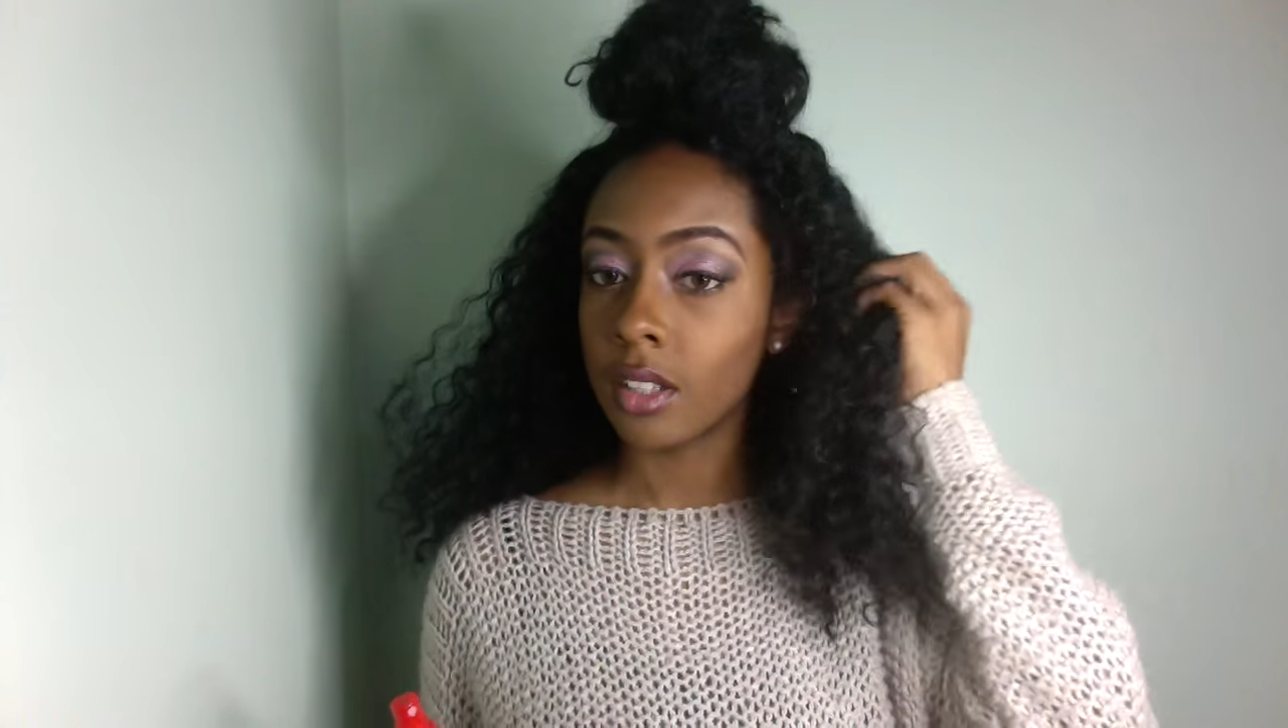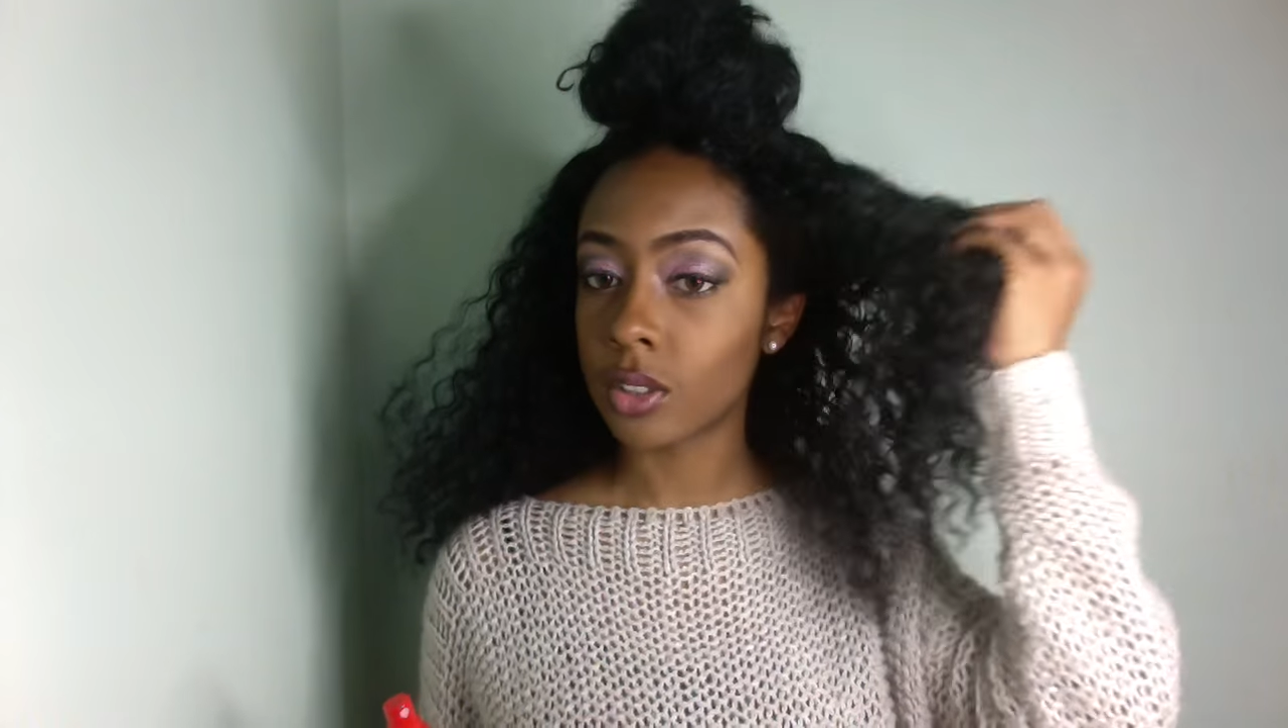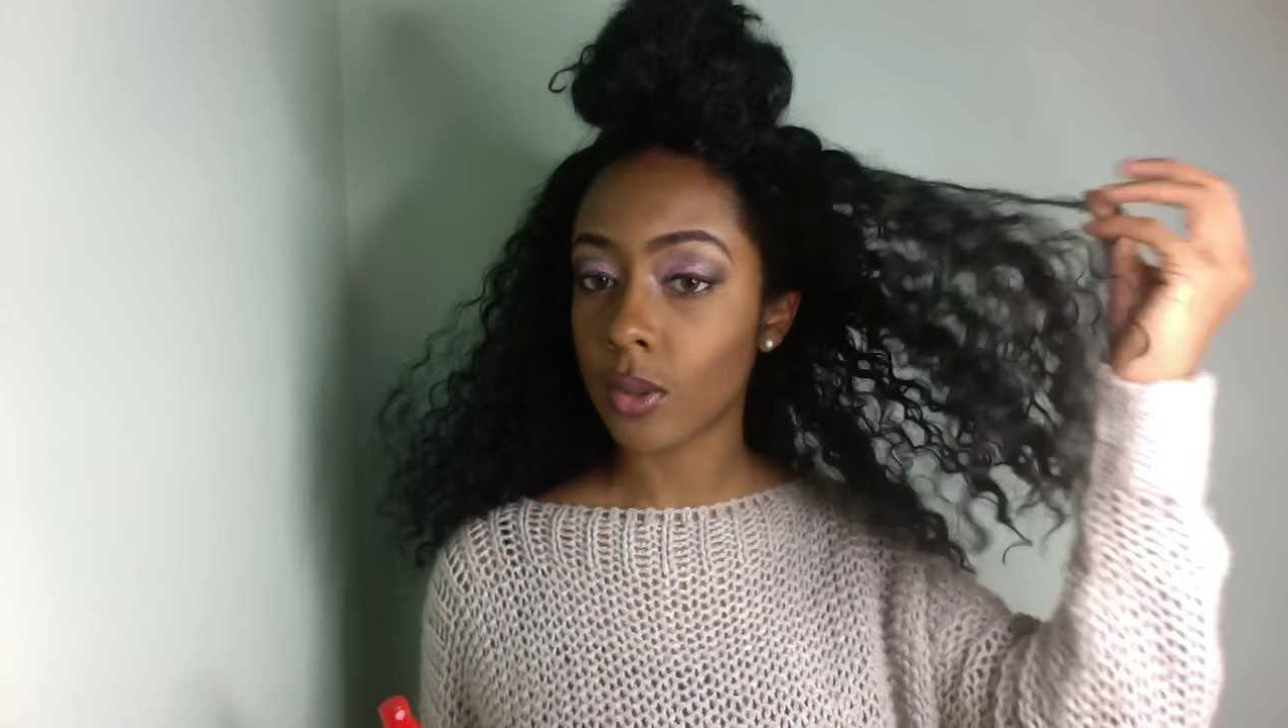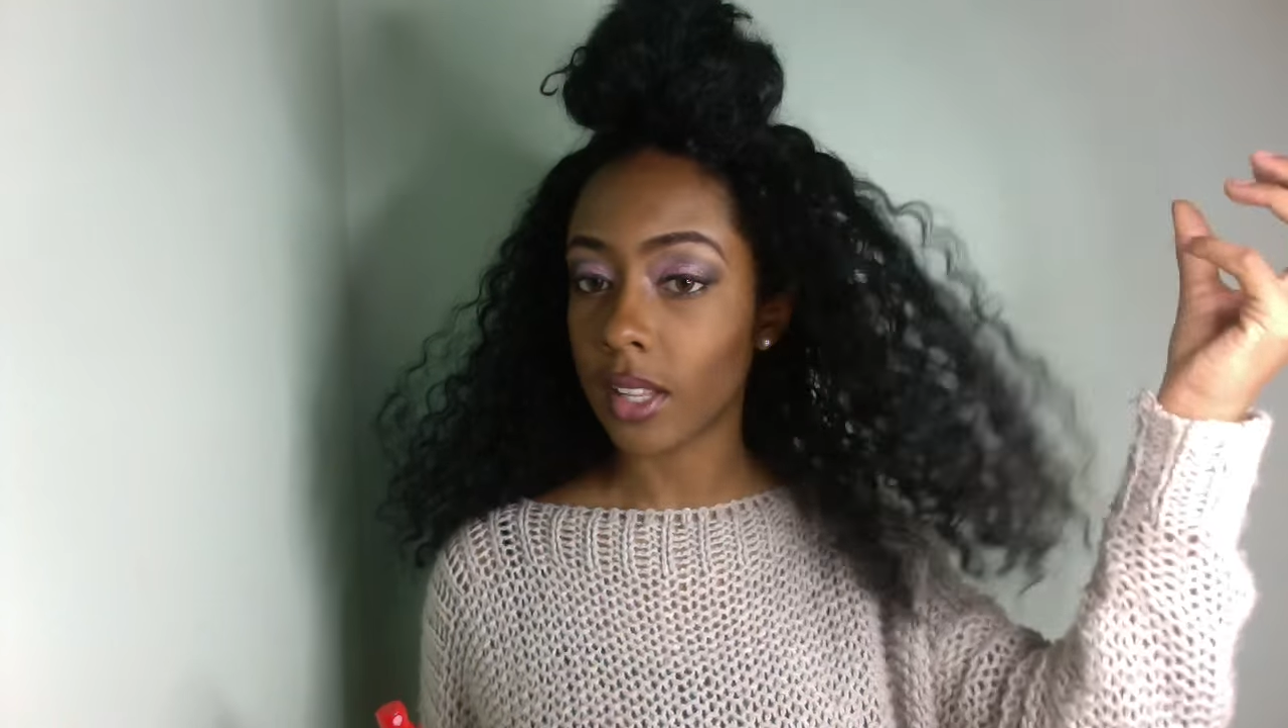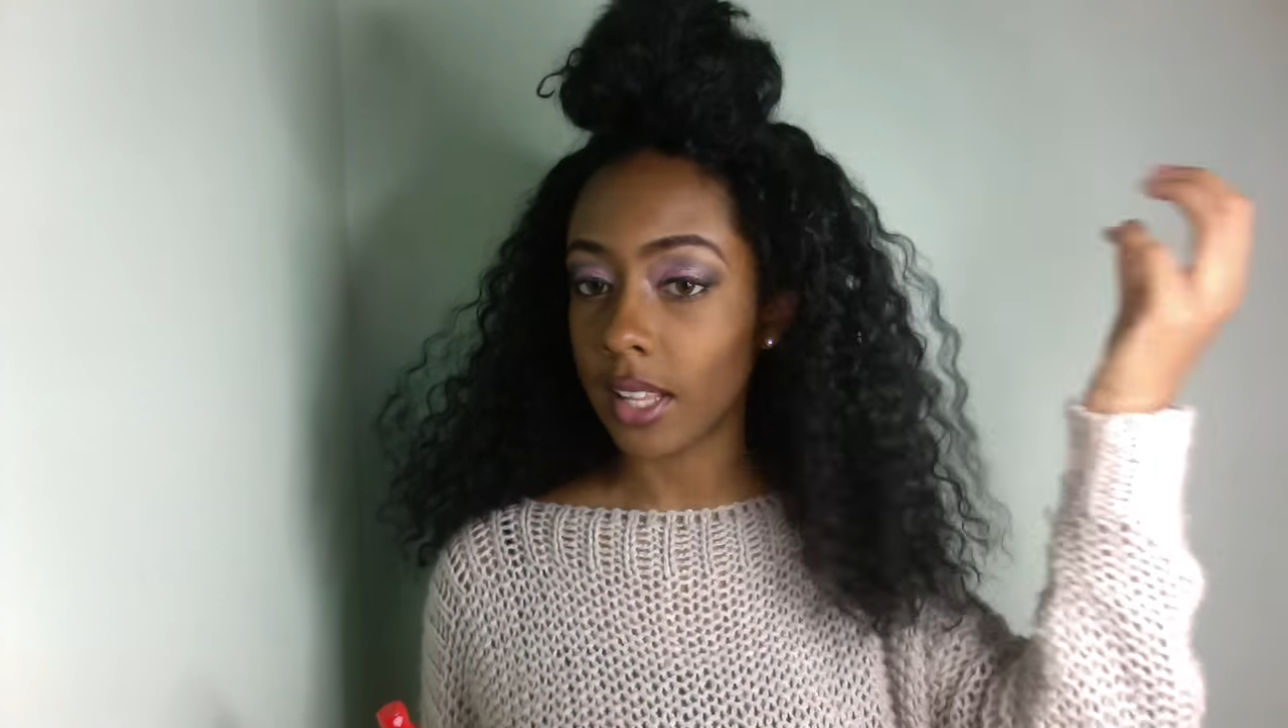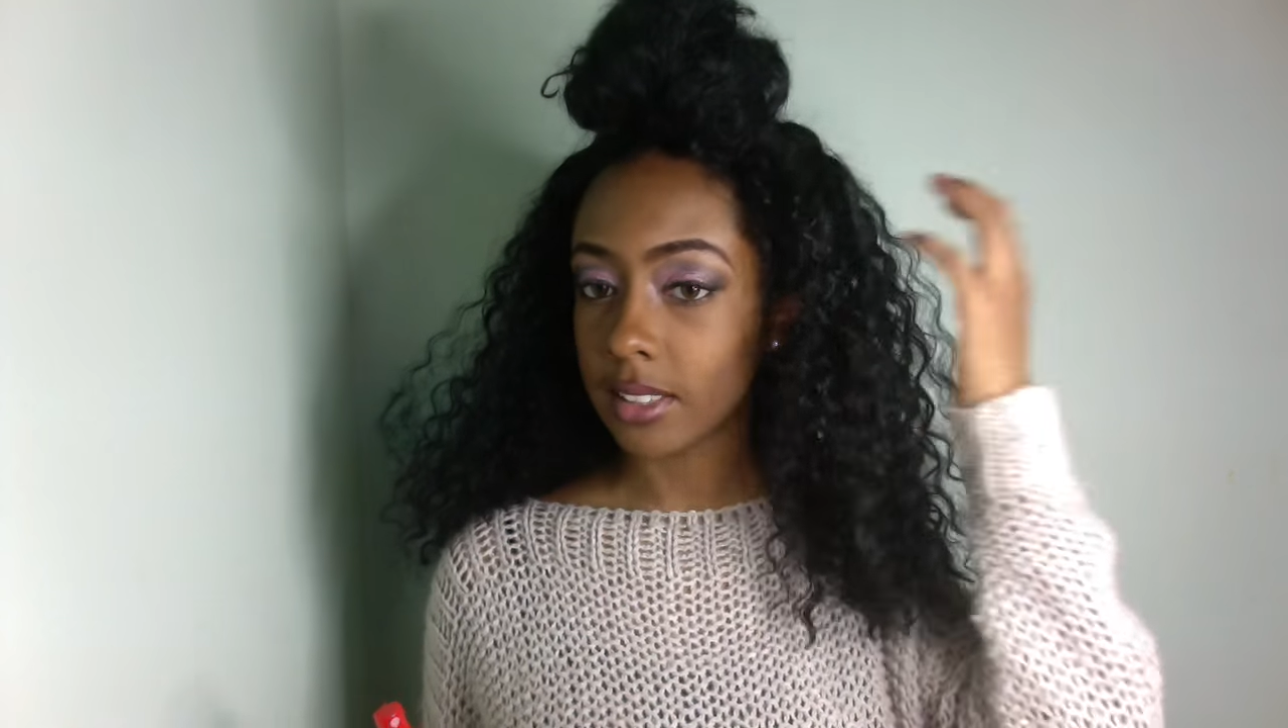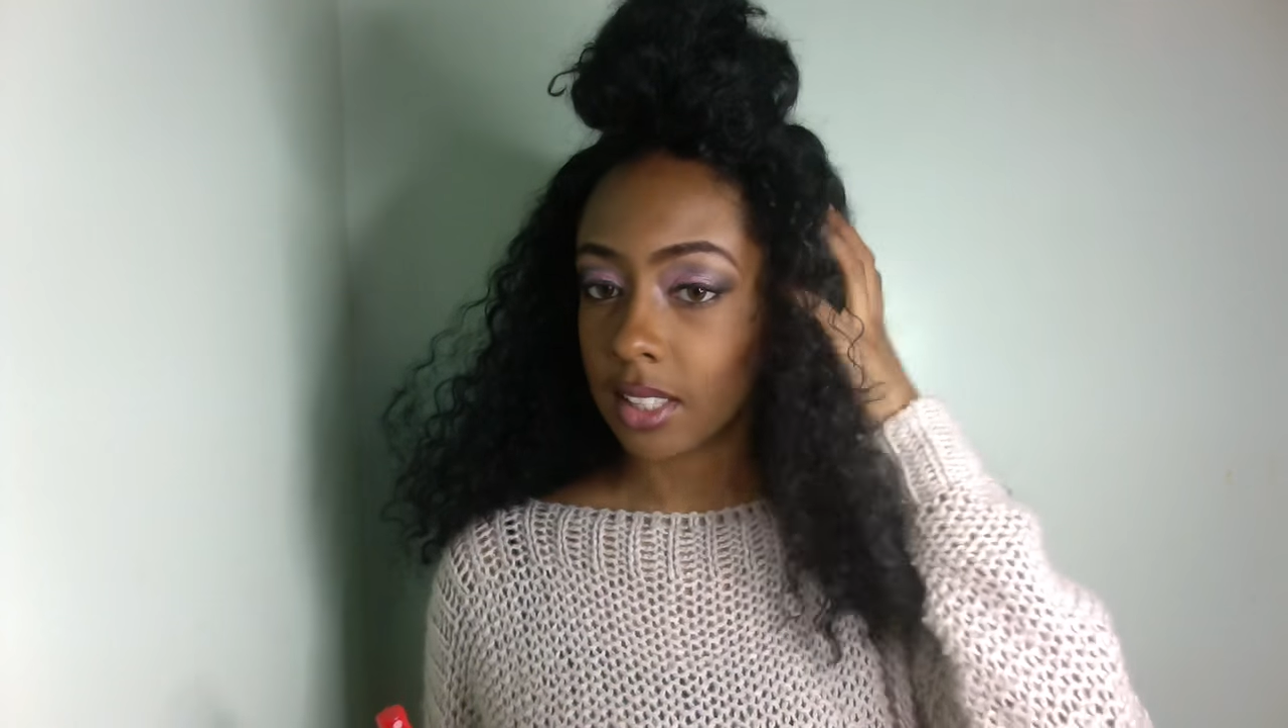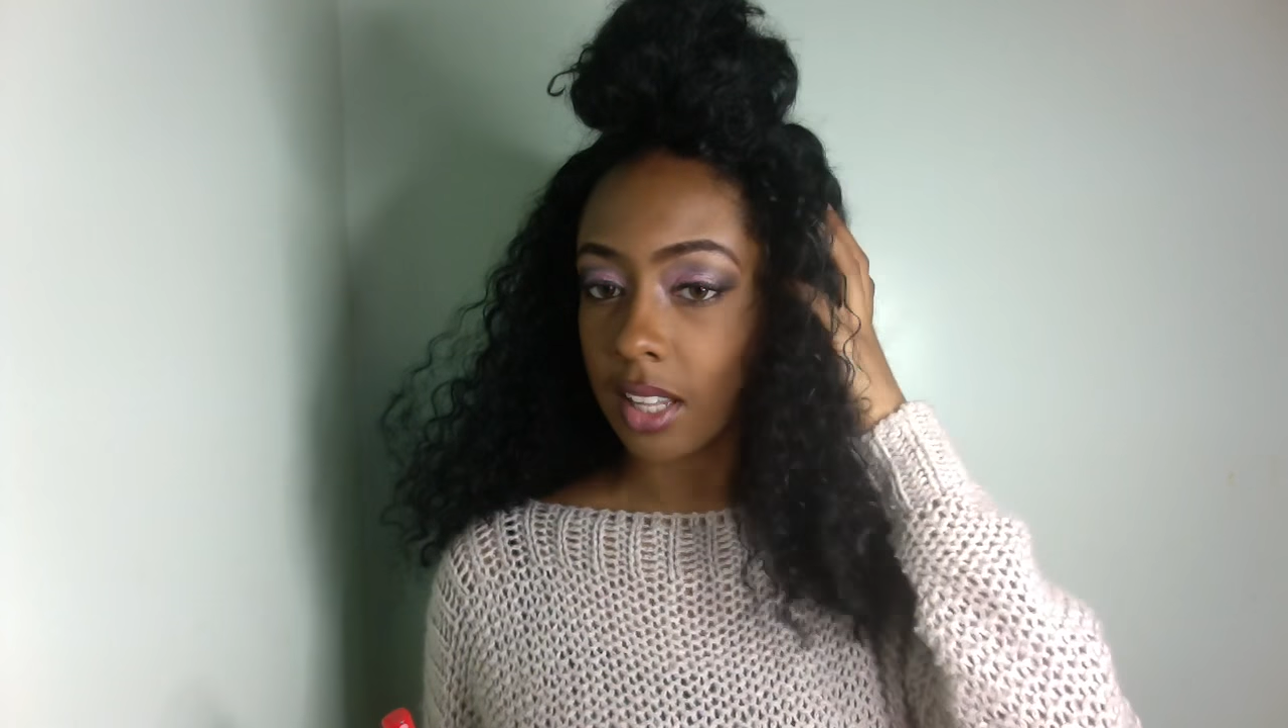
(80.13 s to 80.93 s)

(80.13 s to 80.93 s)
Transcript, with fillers: so I like to